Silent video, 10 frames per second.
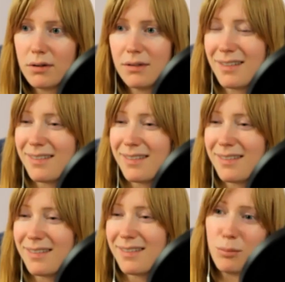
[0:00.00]
let's say you
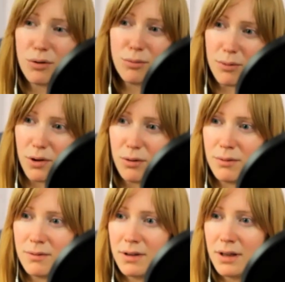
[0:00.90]
do a book review
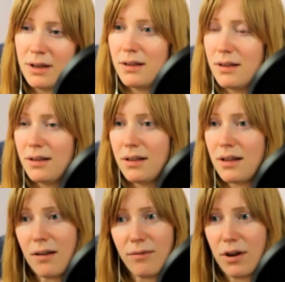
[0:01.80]
of
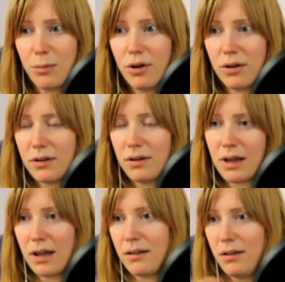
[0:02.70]
their book. And
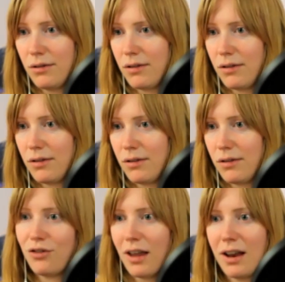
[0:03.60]
here's the link. Check it
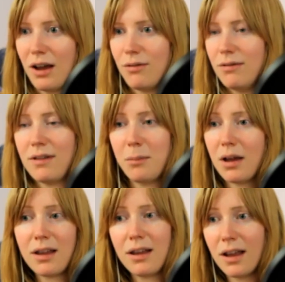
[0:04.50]
out. I'm not getting
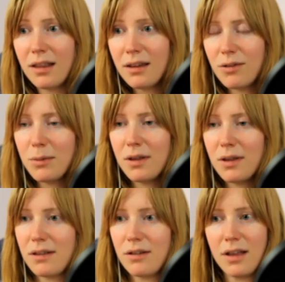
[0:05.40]
anything from this other
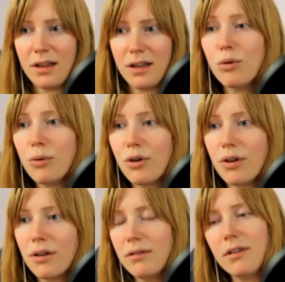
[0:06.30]
than this is a cool
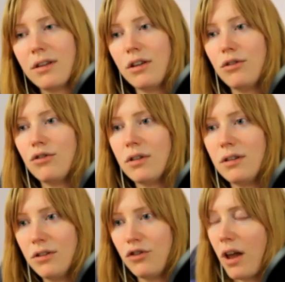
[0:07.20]
book that you should
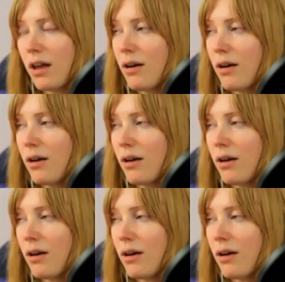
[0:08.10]
check it.